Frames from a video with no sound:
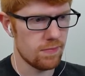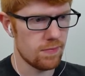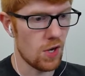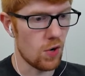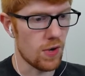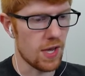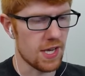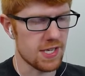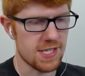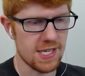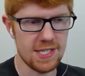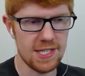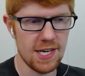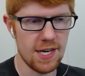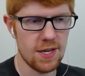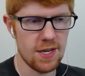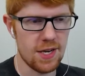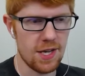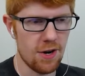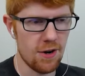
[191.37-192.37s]
Oh, yes, I
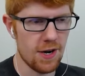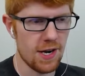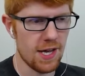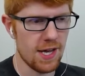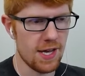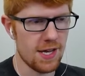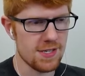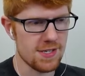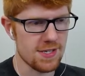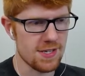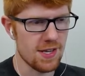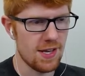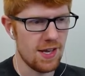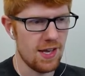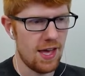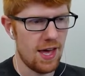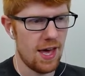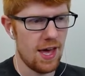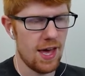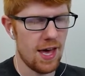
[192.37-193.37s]
did. Here it is.
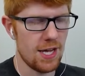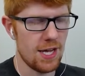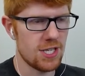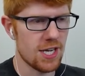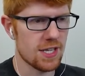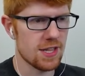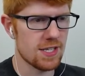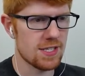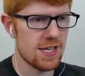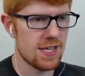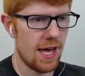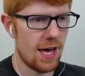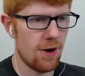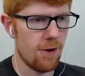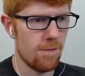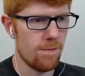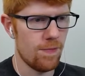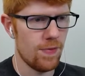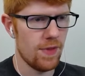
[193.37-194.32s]
Hey, check this out.